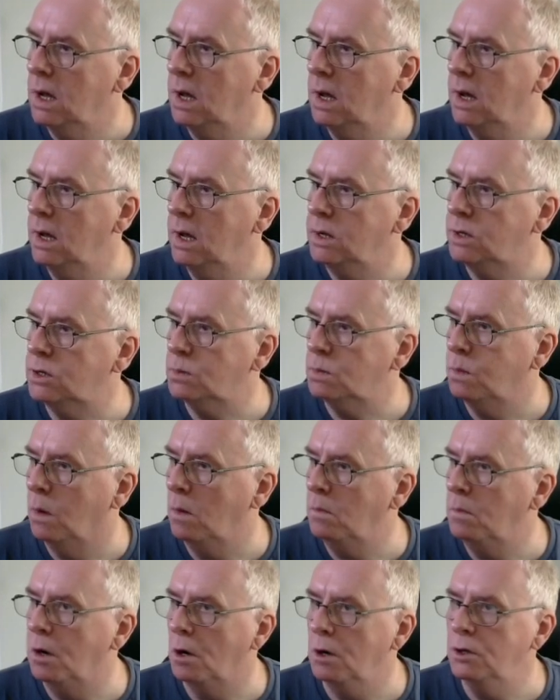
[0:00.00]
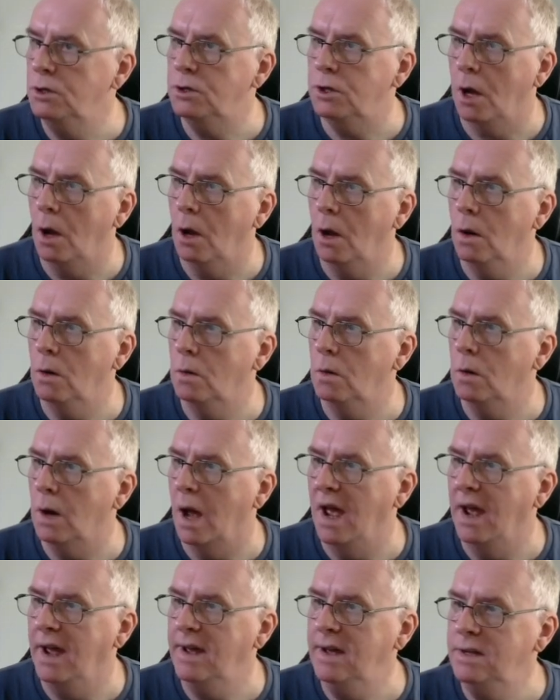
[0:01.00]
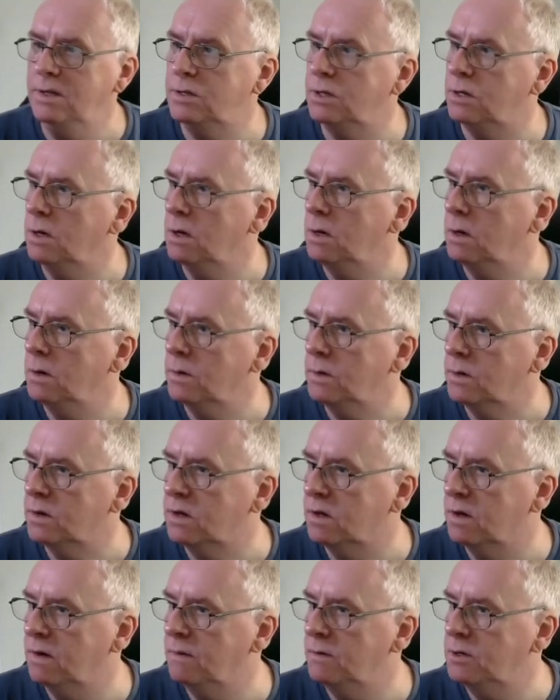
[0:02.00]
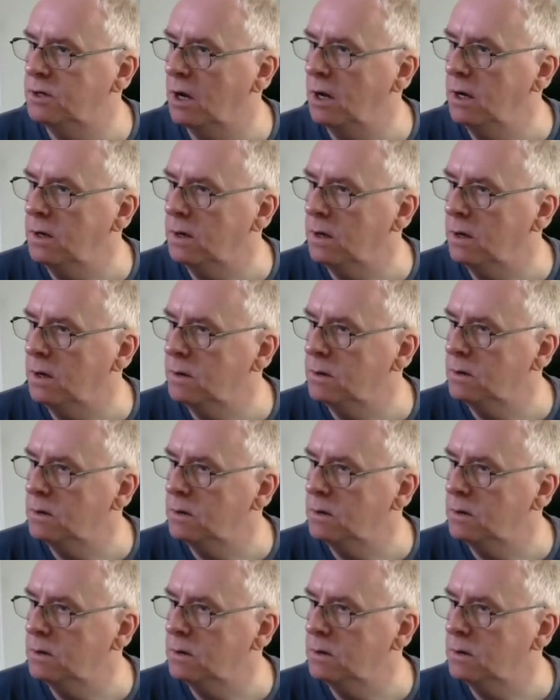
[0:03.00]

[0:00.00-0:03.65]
it's 1.08, give or take.